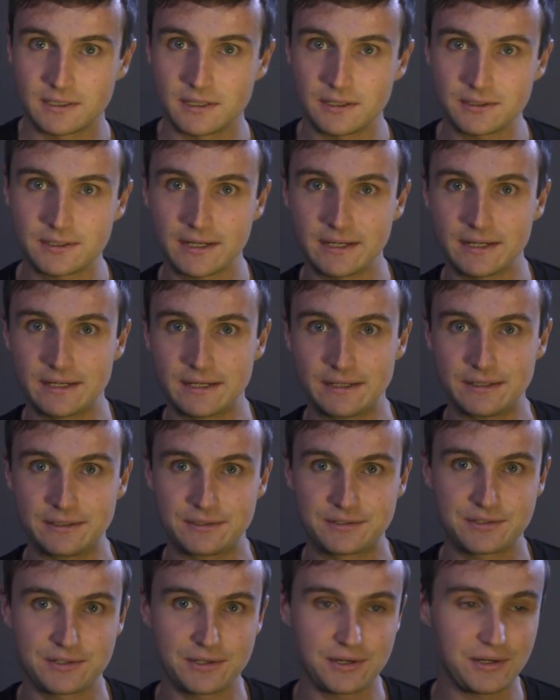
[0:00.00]
Okay,
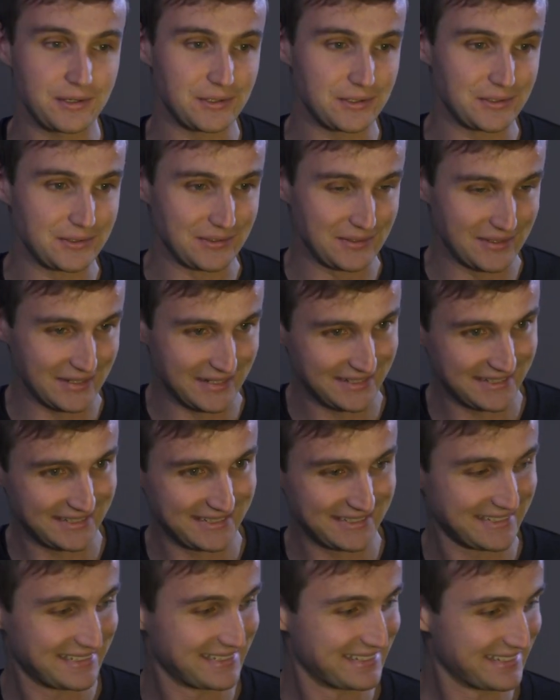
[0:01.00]
so
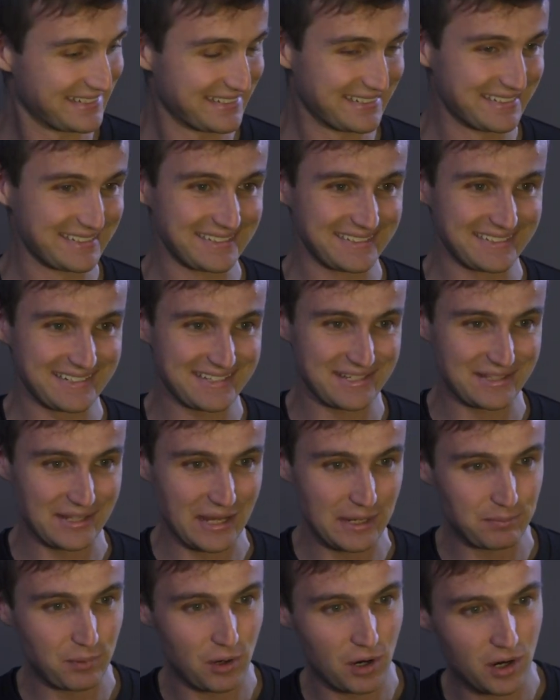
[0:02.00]
it's a
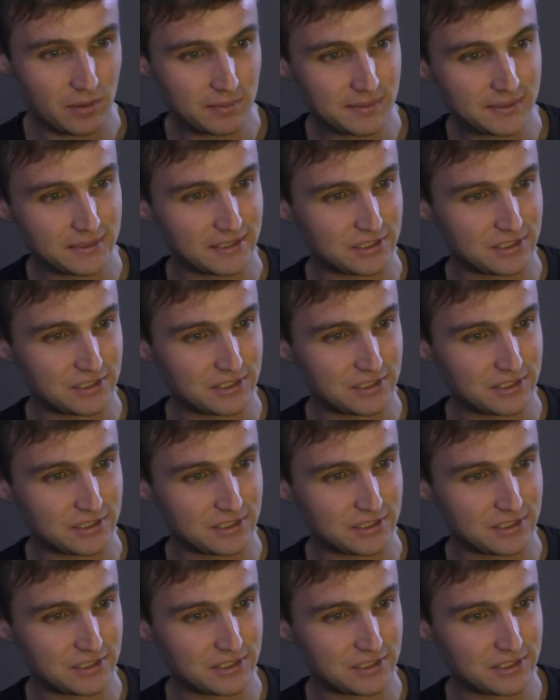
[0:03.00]
light bulb.